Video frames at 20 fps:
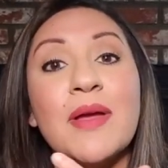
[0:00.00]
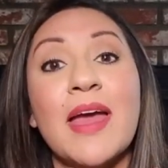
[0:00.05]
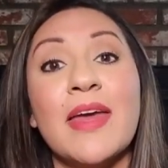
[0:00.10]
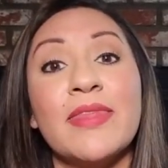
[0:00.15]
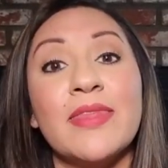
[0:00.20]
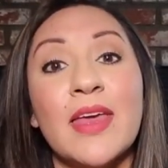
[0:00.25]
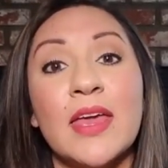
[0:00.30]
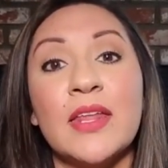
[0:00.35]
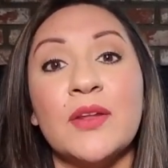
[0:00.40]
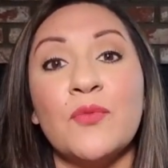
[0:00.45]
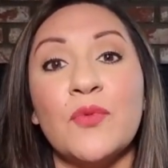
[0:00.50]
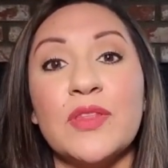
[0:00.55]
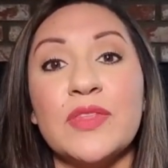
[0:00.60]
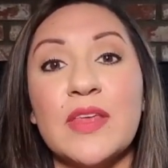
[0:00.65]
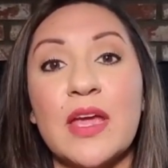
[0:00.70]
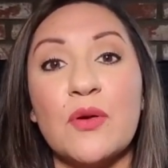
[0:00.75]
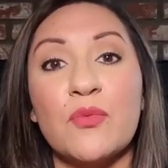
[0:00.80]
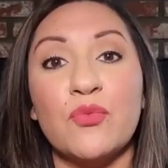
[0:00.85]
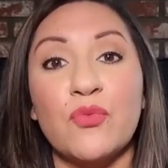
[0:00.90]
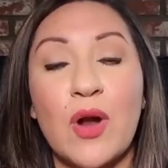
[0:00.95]
And then when
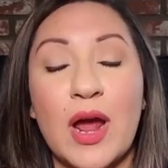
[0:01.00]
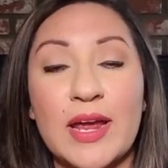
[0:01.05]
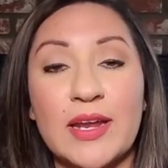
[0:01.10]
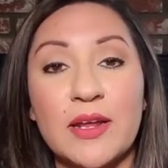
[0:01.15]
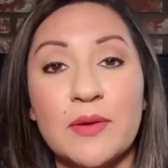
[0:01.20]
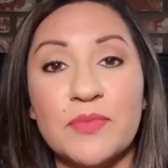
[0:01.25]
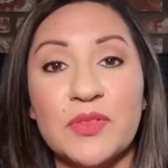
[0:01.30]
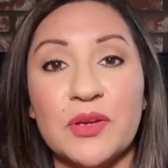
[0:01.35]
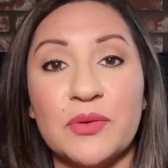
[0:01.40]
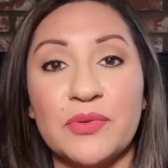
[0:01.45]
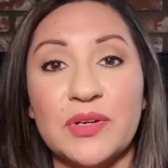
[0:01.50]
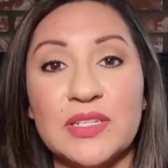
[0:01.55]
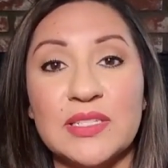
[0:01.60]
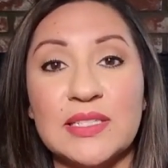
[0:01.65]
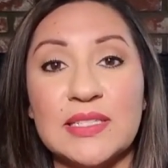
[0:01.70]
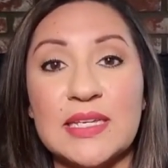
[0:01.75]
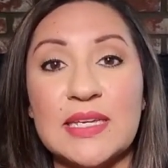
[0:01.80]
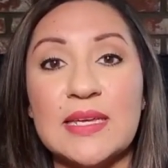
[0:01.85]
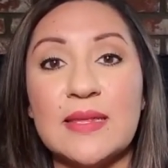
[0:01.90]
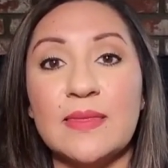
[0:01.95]
they write up the
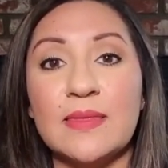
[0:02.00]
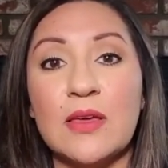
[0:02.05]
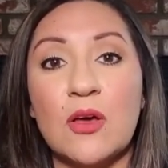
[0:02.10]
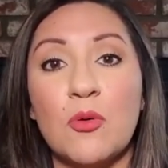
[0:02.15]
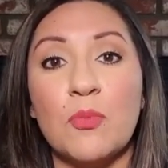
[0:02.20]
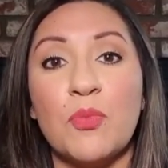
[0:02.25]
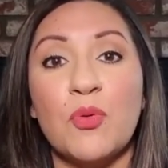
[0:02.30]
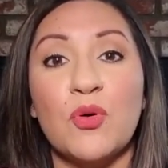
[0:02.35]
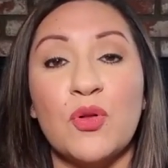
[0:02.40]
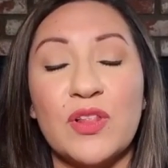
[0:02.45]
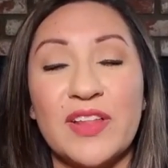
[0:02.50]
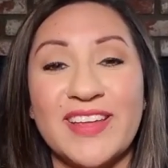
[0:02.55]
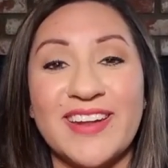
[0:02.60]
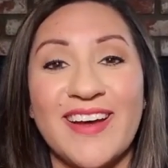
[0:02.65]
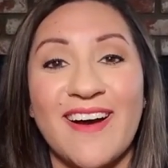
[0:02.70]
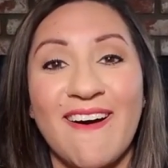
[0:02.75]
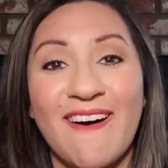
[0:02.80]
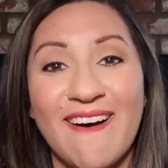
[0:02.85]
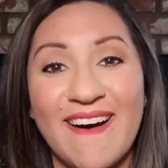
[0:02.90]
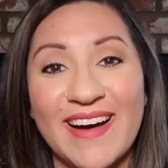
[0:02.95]
receipt, they'll pull it
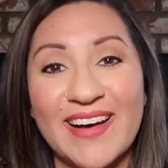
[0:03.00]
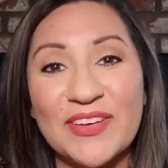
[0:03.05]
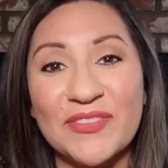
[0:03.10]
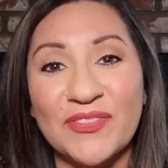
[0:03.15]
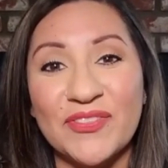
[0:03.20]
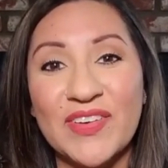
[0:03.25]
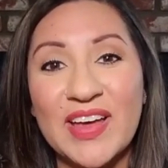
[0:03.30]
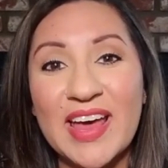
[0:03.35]
off